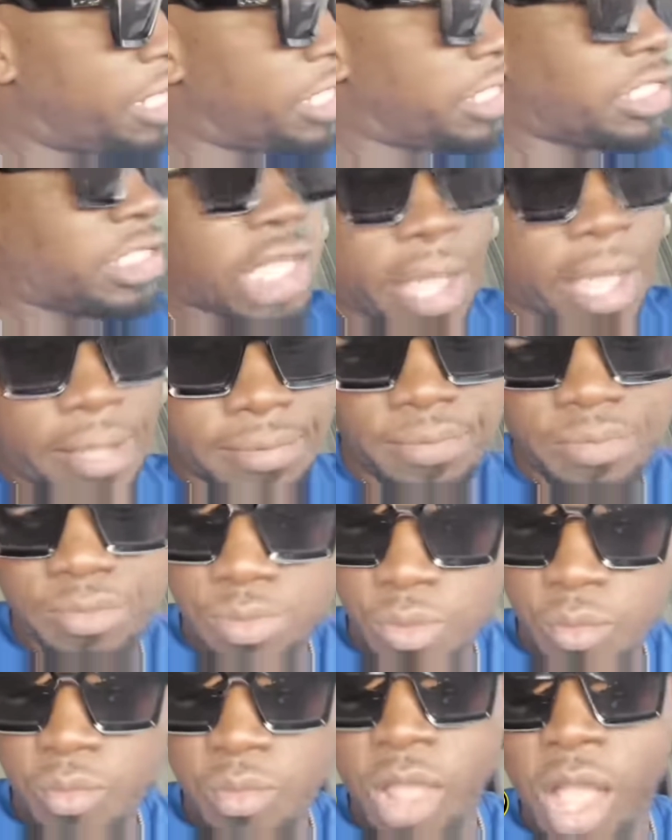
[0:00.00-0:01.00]
You understand?
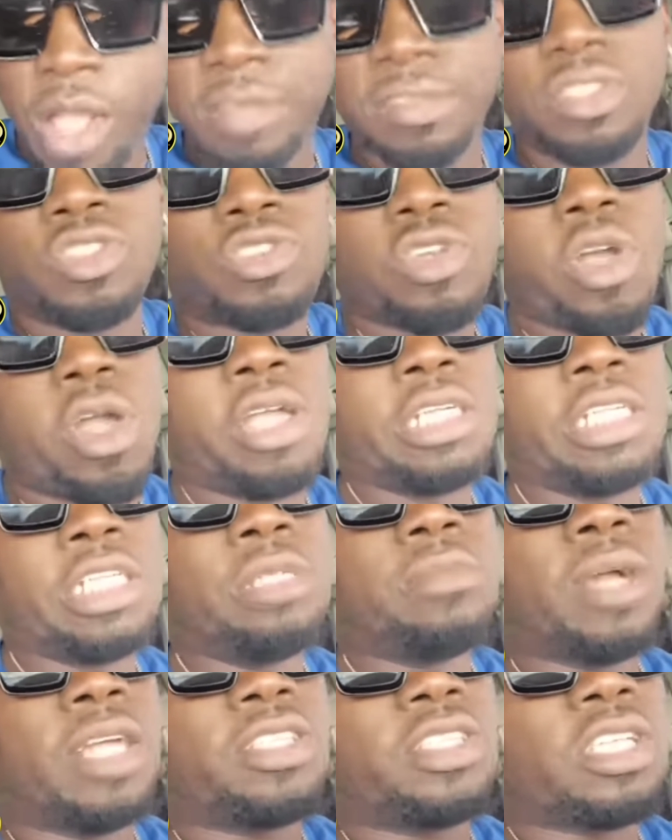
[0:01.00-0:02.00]
So
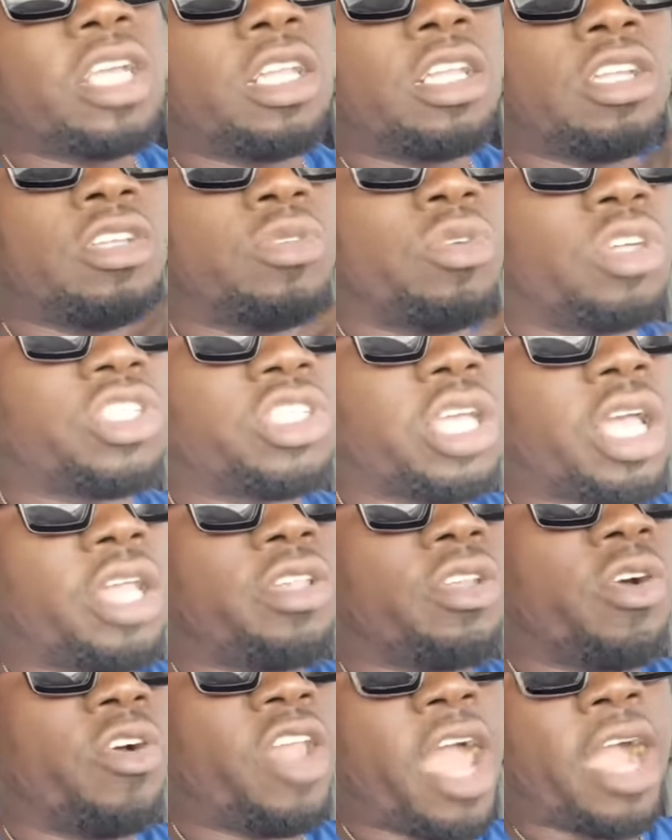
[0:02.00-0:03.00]
he must sell the
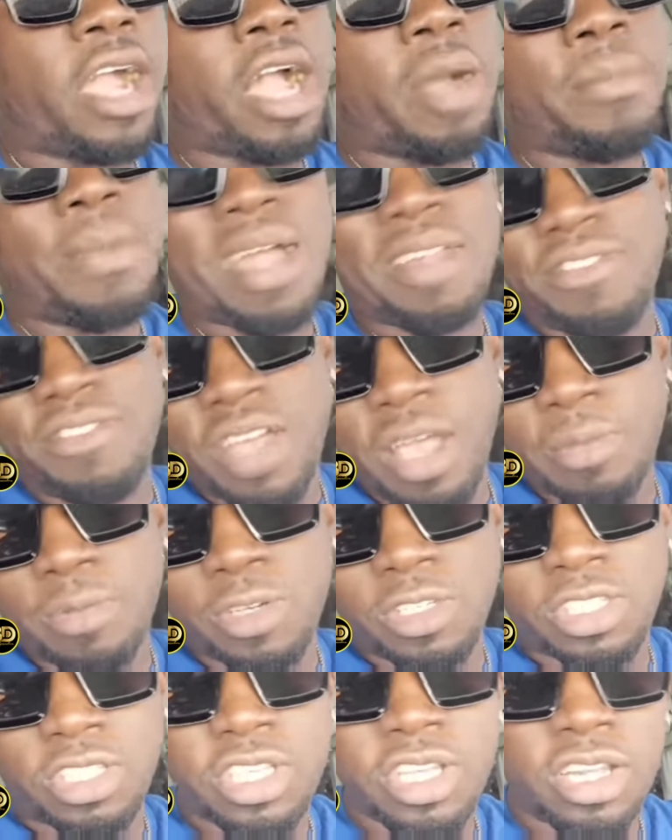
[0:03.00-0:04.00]
notion now like a bad vibe
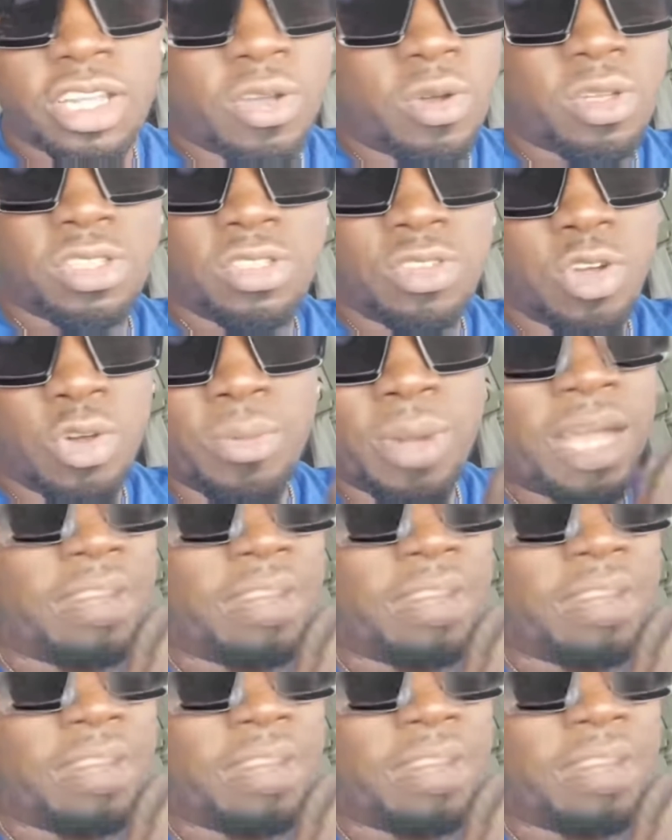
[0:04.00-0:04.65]
was there. There was no